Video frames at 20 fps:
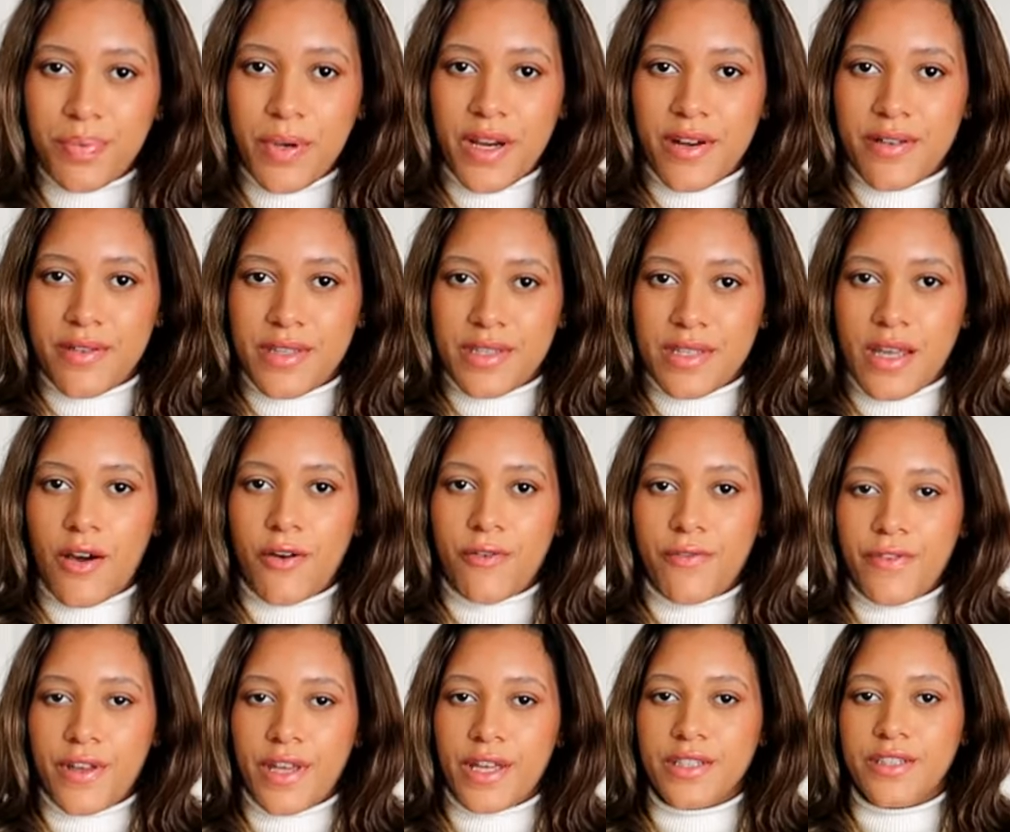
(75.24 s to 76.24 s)
pair this
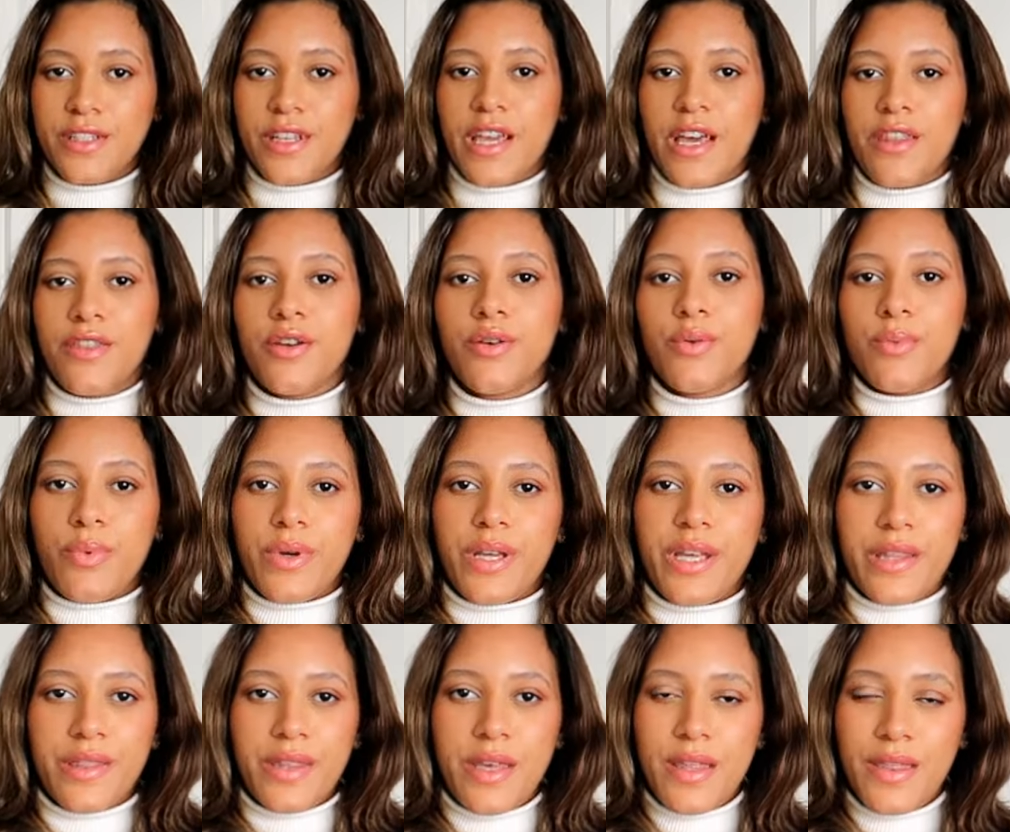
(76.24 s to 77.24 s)
outfit together
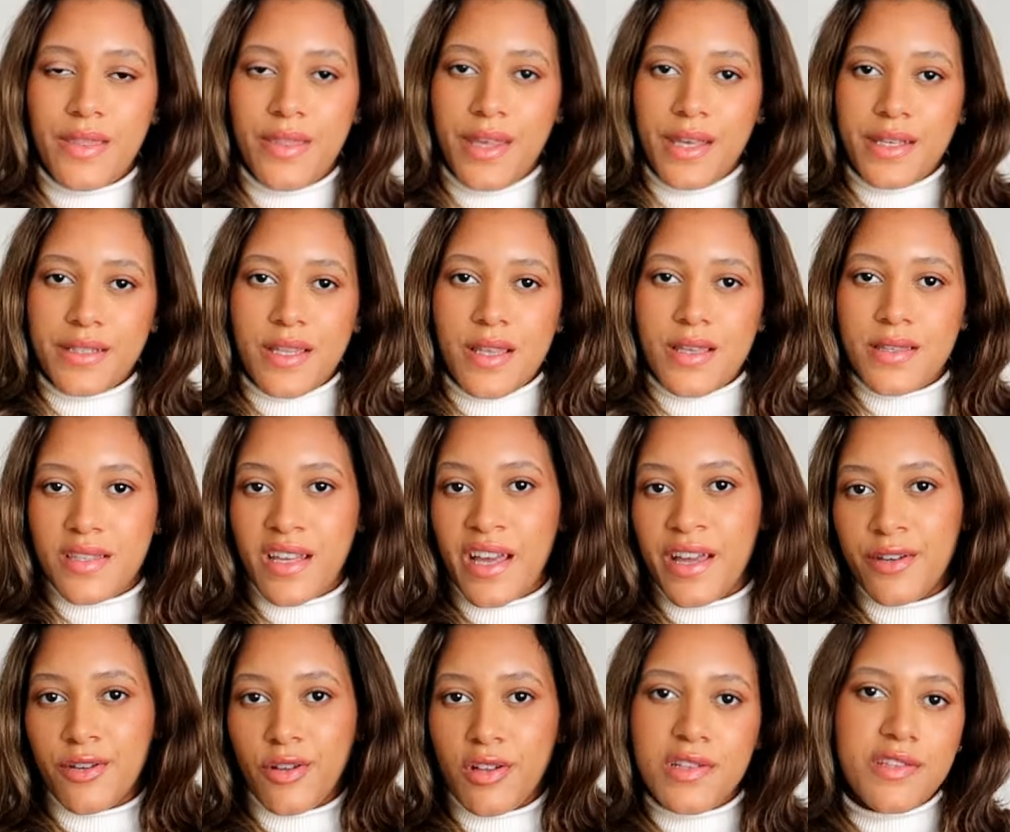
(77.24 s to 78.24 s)
with these
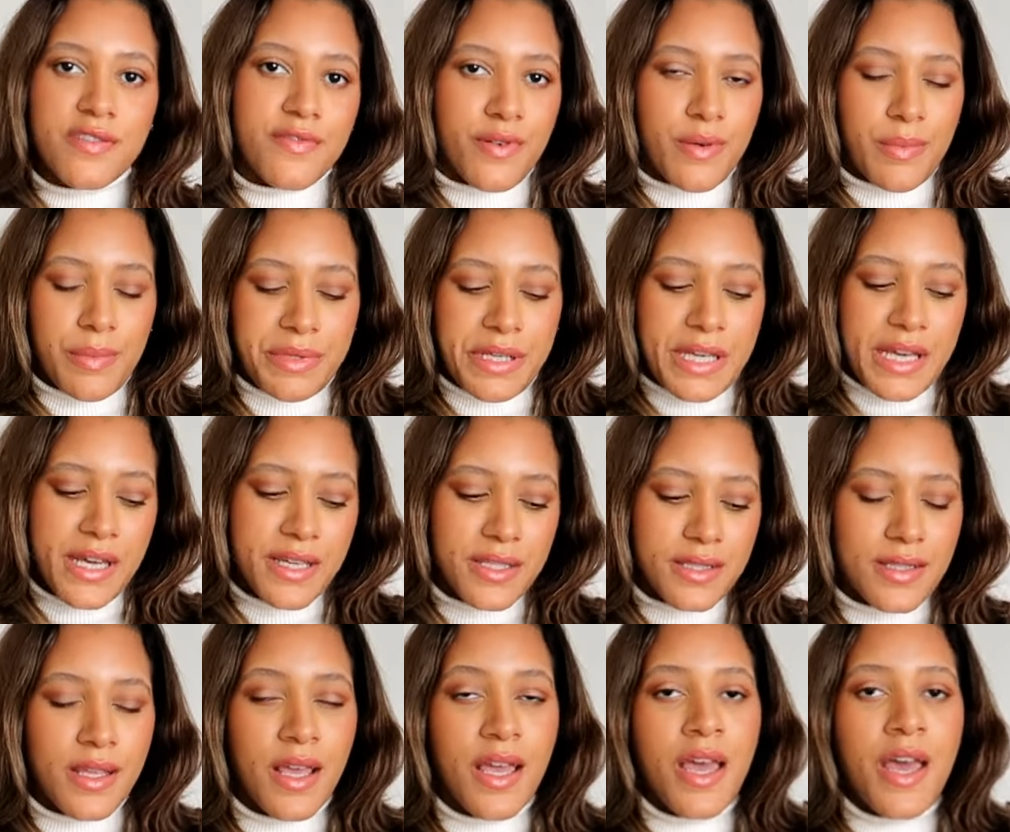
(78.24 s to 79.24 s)
sandals from
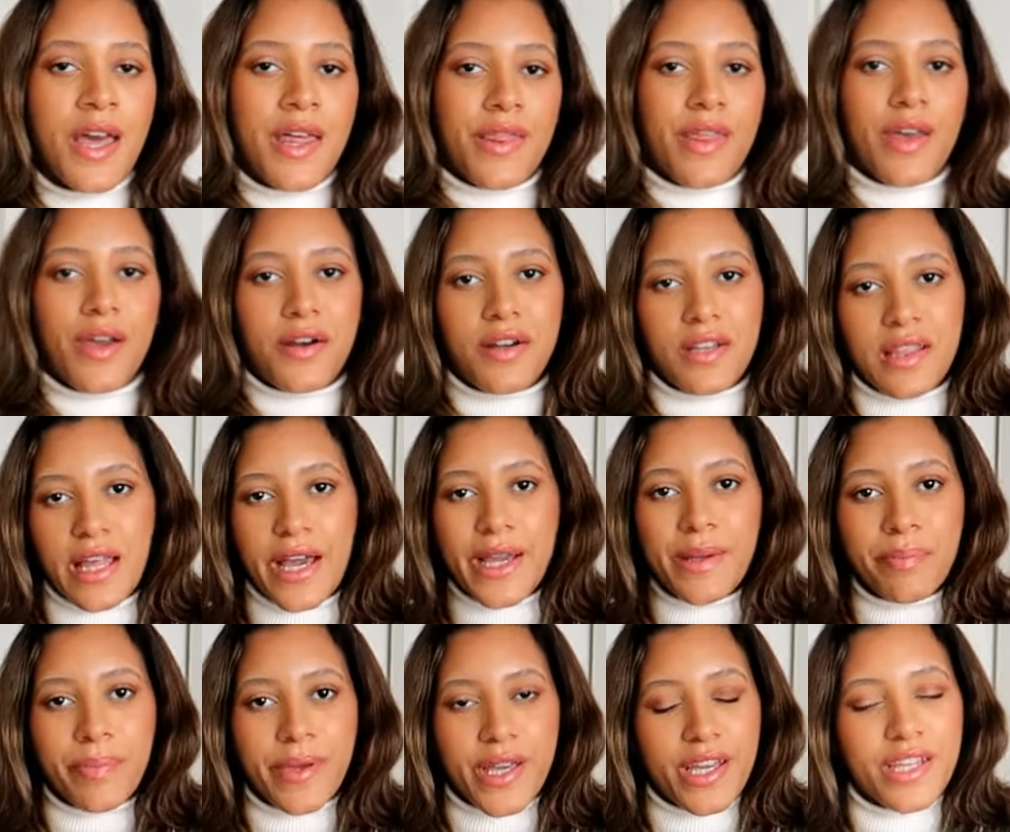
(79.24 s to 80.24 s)
Guess. They are
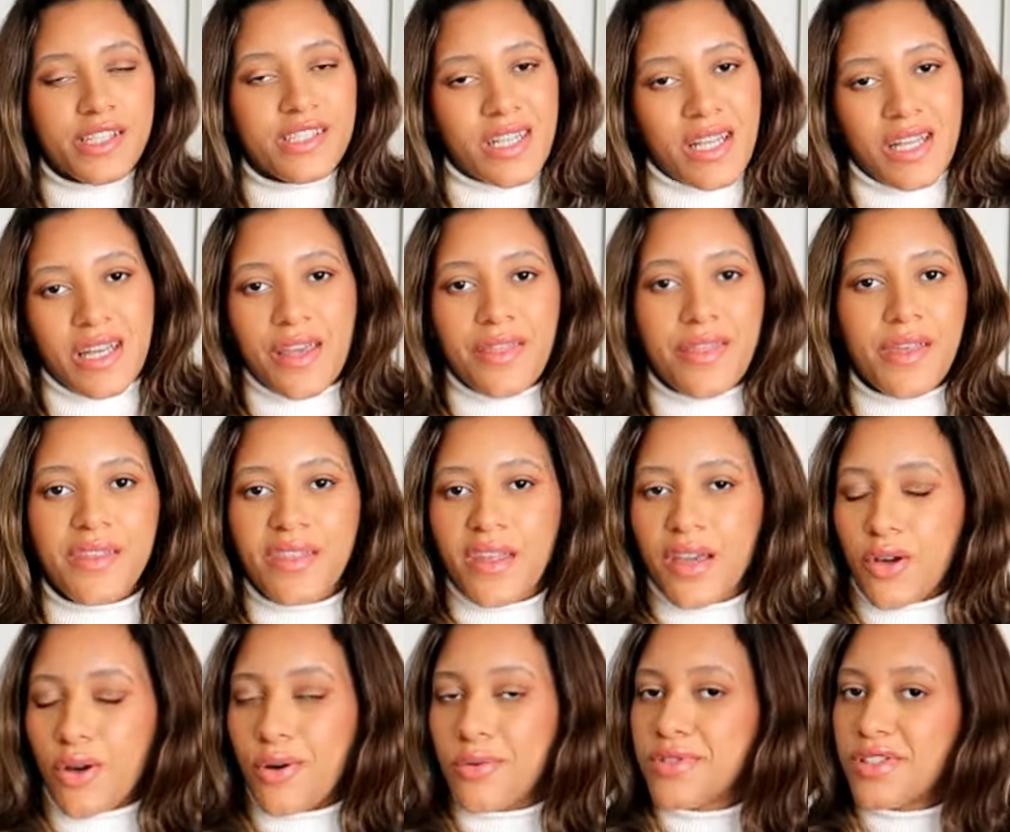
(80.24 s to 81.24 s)
light beige and I think they
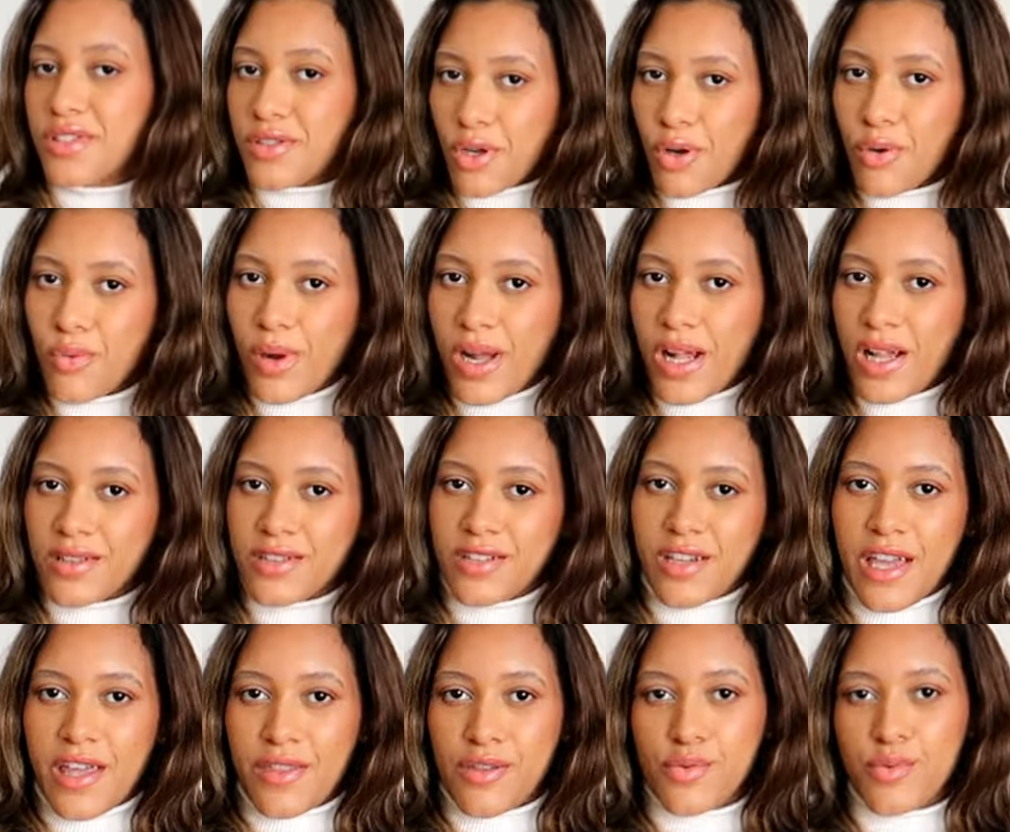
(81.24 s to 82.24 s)
go so well
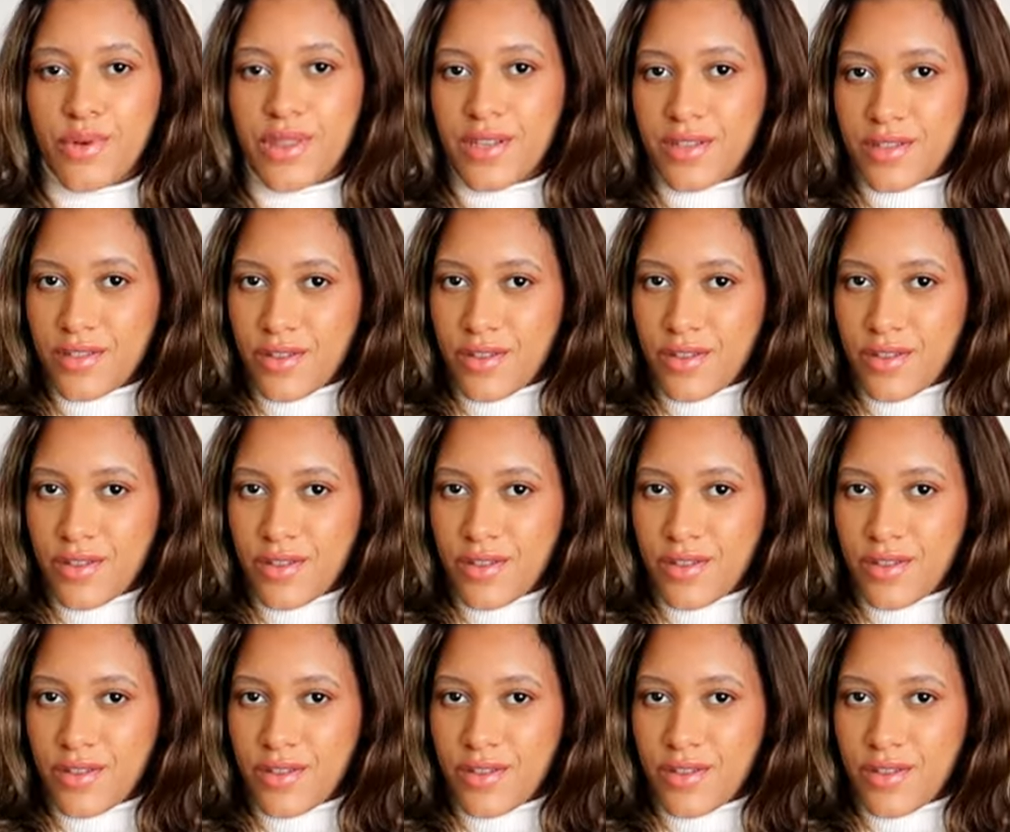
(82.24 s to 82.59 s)
together with the